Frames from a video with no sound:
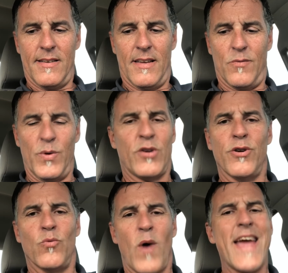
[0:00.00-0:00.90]
and we
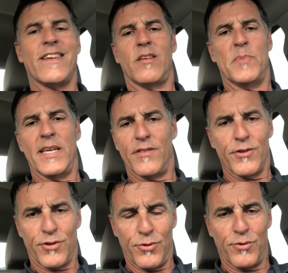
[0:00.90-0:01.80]
couldn't wait to be in
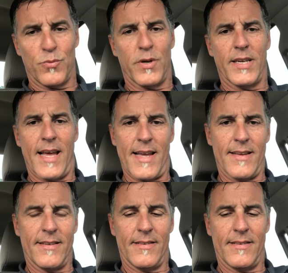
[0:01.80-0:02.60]
their shoes one day